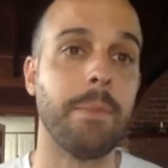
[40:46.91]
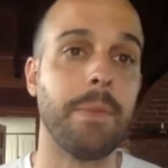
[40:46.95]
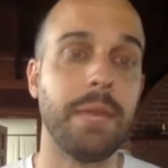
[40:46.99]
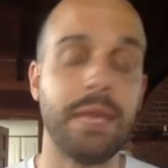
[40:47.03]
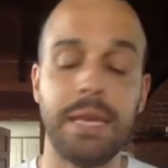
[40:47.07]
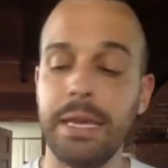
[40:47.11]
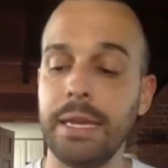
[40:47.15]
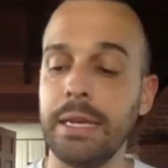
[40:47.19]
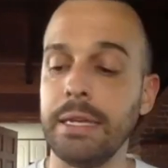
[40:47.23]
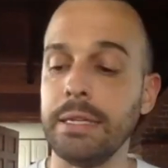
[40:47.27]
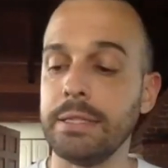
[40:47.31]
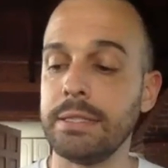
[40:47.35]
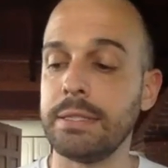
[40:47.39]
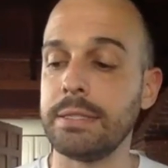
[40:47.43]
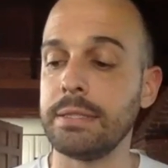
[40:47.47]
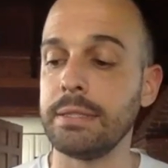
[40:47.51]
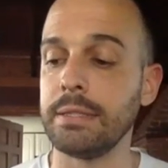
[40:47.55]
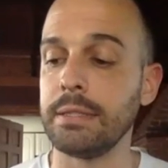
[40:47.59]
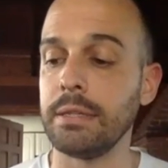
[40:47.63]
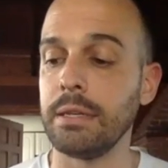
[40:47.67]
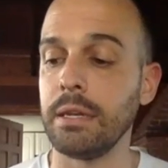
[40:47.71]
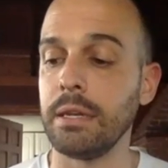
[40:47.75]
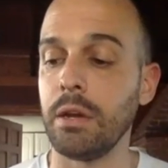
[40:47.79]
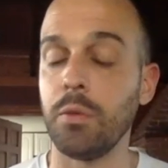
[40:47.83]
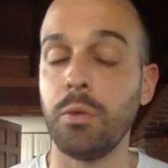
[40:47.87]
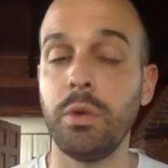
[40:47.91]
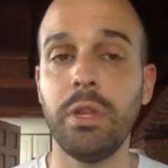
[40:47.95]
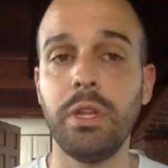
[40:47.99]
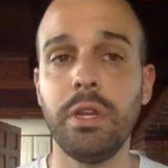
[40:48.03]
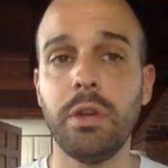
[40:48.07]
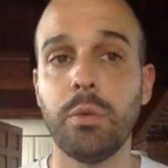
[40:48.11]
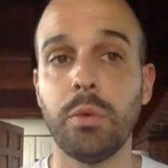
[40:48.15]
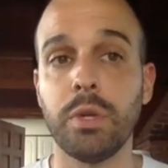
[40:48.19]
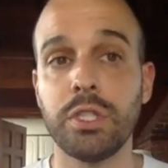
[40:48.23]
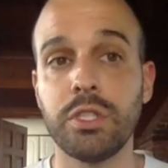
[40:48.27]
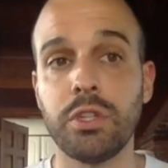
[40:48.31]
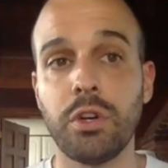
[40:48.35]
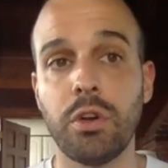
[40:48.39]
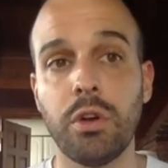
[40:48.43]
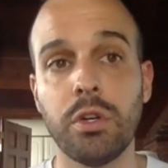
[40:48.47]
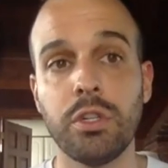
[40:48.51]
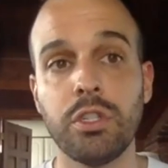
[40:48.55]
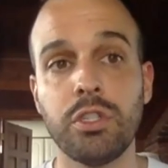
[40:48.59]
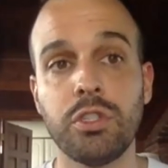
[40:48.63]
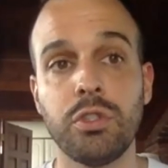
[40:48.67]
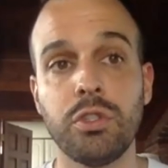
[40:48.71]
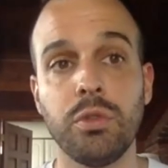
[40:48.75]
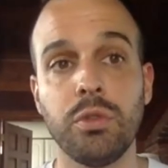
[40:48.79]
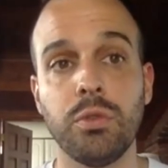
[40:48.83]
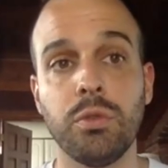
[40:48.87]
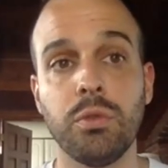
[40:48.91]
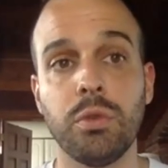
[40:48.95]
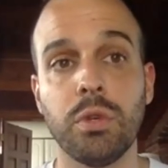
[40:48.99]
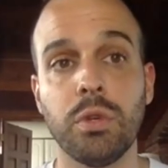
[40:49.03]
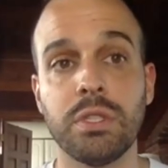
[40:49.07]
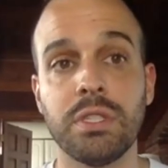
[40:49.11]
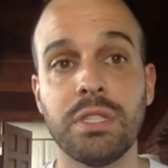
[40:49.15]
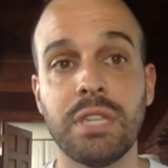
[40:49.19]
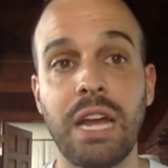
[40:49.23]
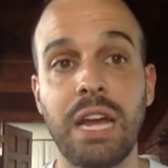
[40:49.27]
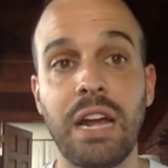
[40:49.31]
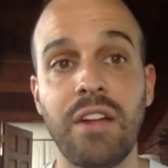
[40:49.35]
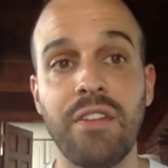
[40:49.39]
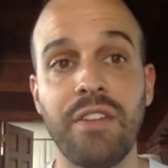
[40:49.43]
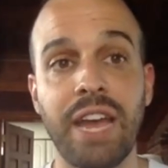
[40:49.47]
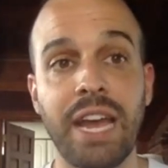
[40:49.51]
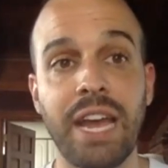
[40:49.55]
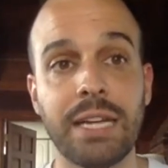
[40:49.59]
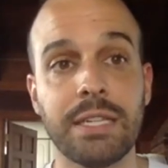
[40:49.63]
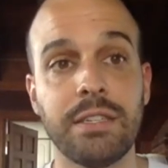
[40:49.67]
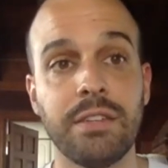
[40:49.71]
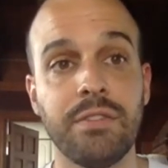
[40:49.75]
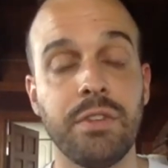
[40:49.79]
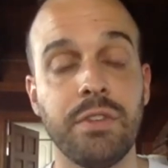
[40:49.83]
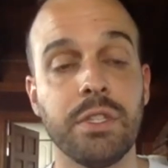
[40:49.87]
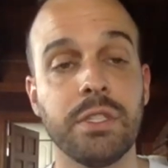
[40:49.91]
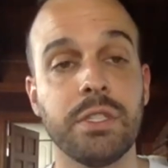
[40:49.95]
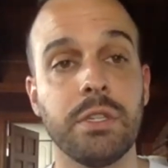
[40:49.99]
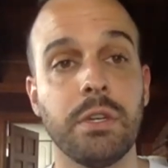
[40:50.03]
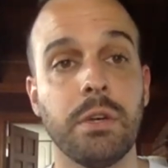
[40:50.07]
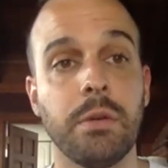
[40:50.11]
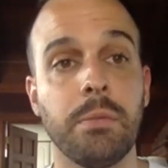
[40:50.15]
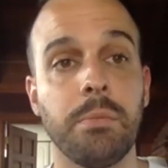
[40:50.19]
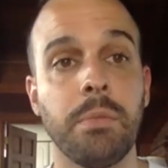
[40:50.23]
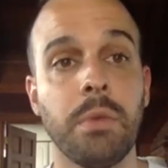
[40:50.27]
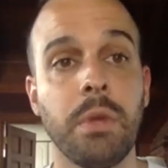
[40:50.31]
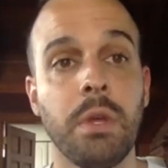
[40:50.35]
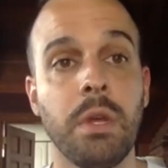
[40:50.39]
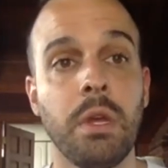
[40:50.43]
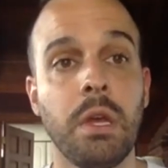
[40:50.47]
is a return to a style of activism